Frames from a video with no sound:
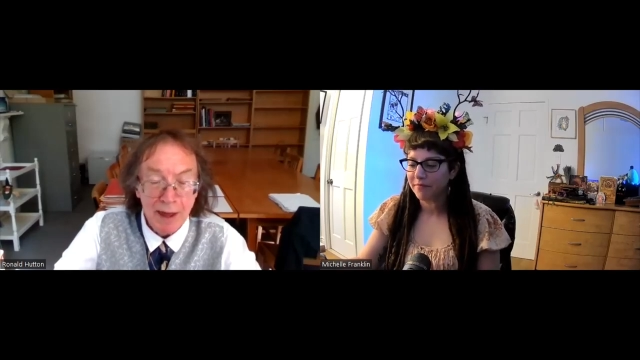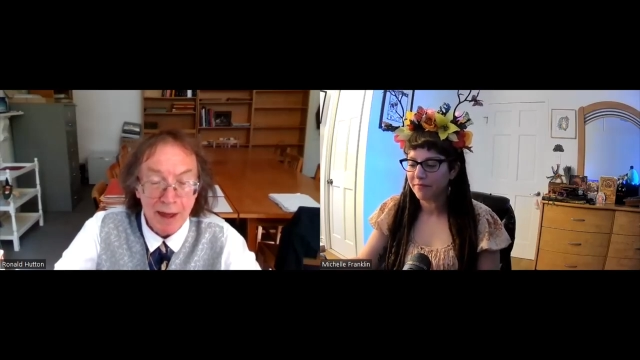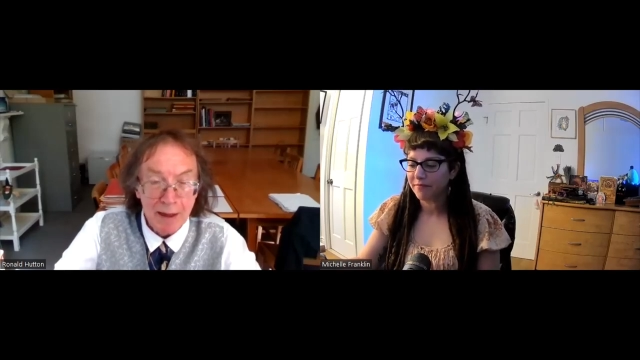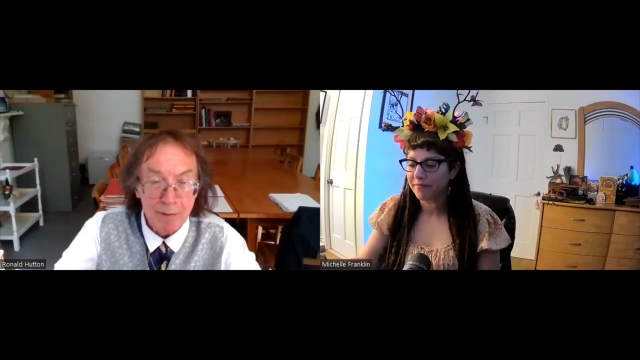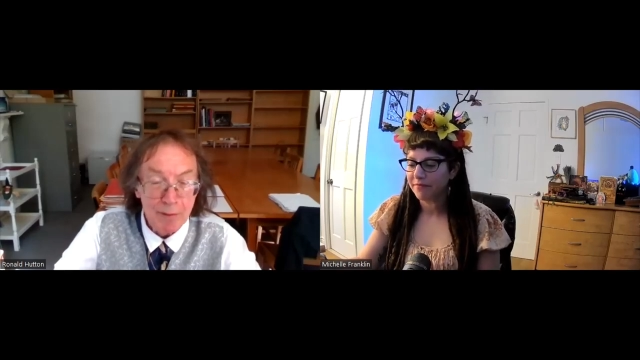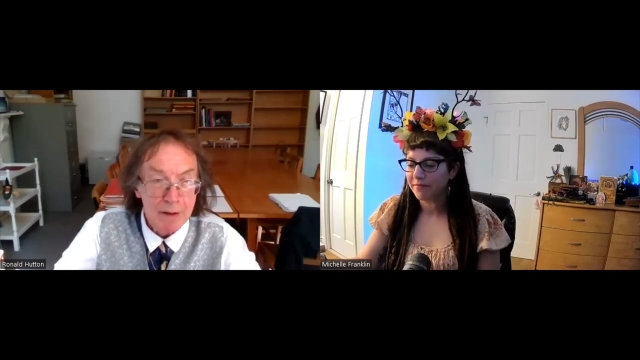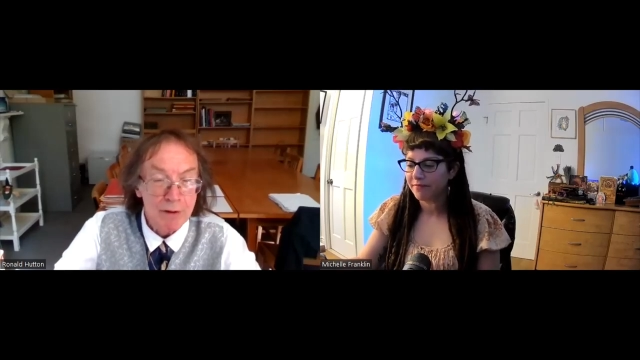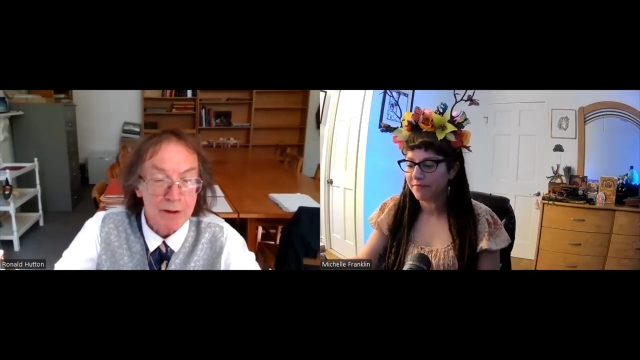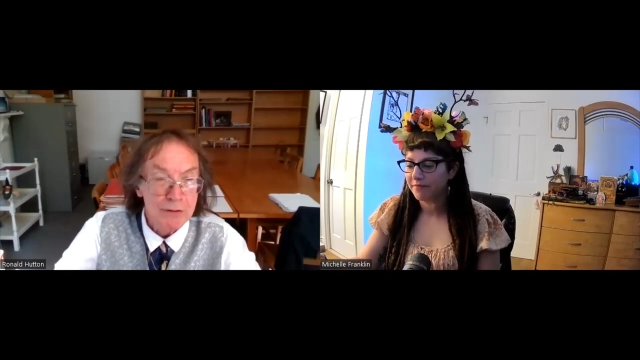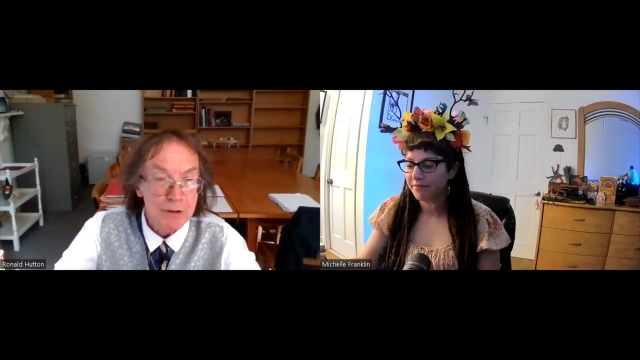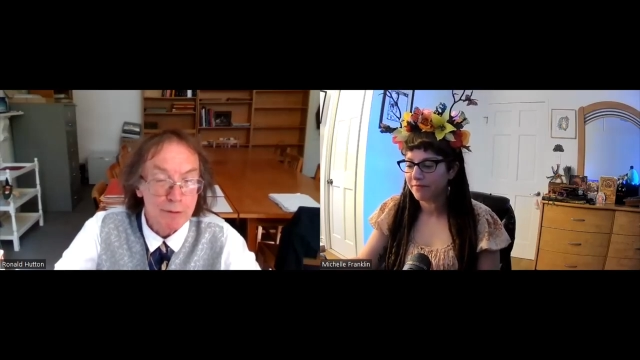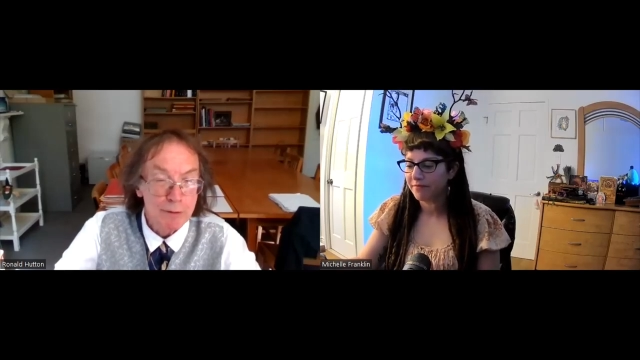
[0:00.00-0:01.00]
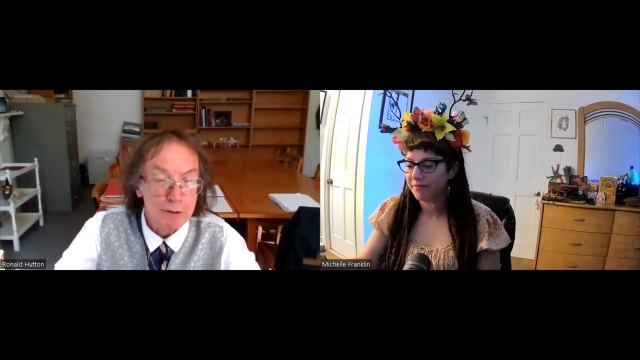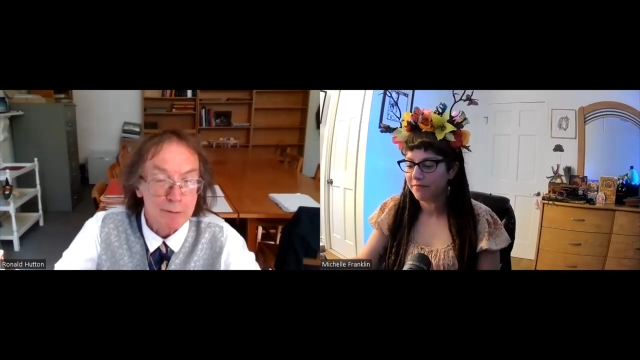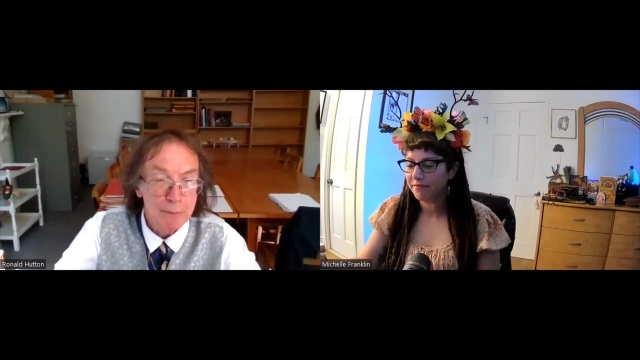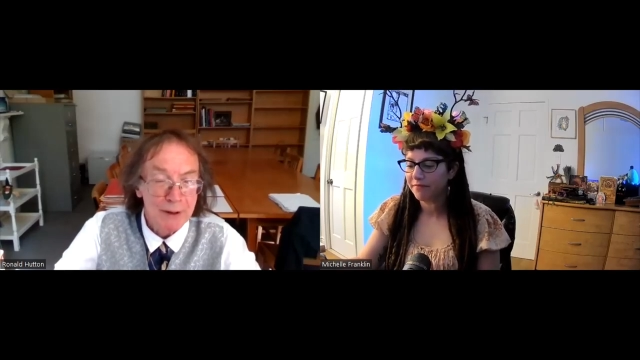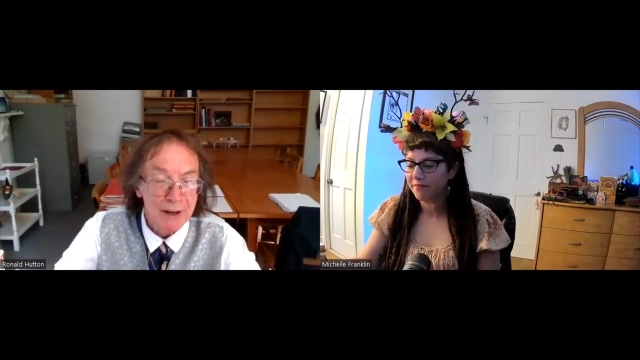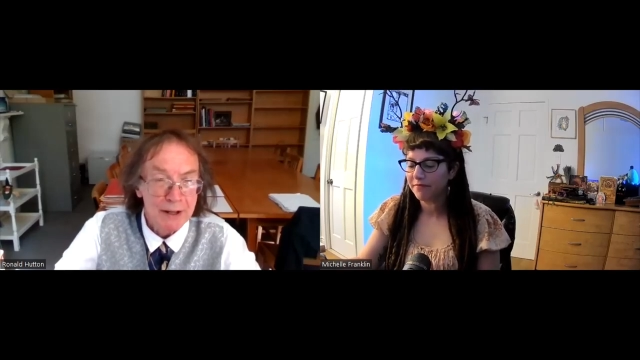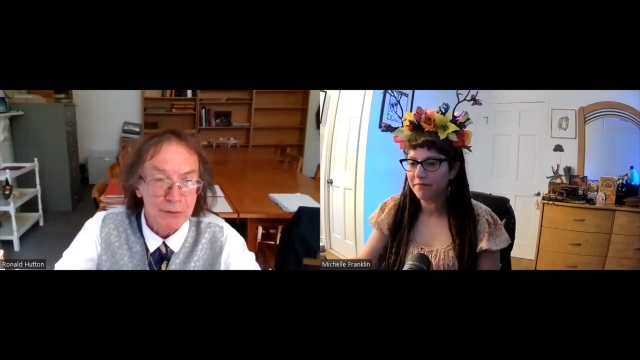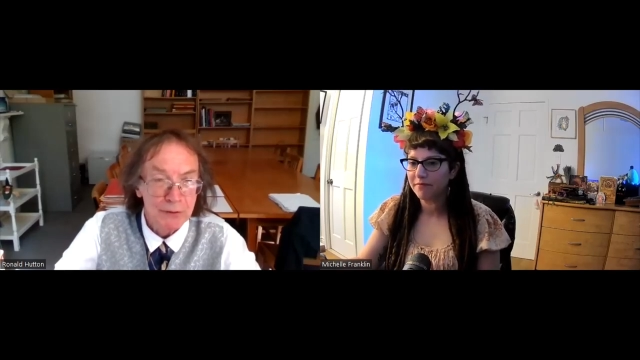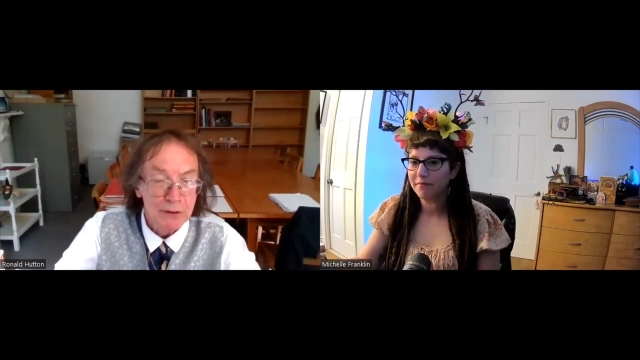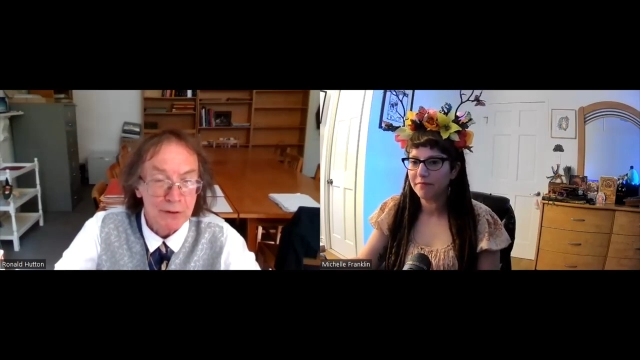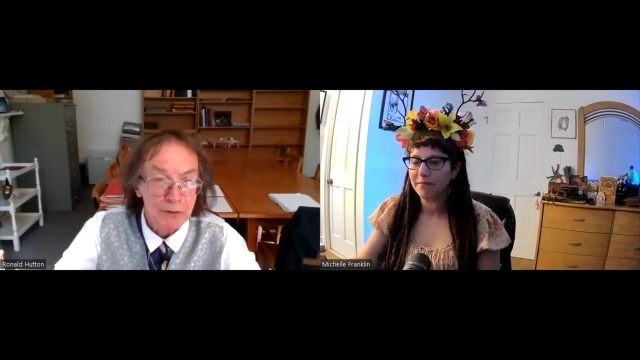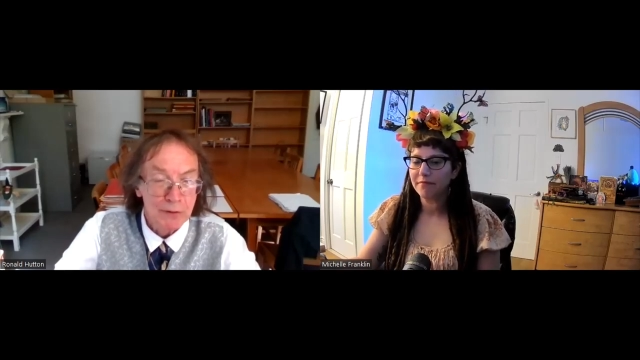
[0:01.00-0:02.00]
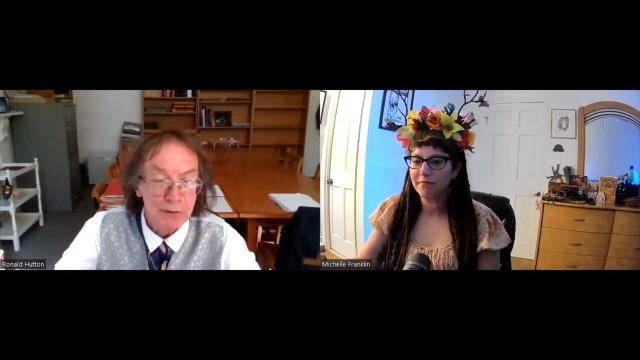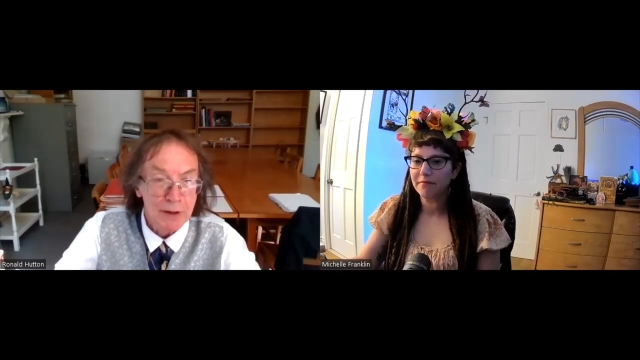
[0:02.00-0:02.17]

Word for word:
Speaker 1: and they're in different places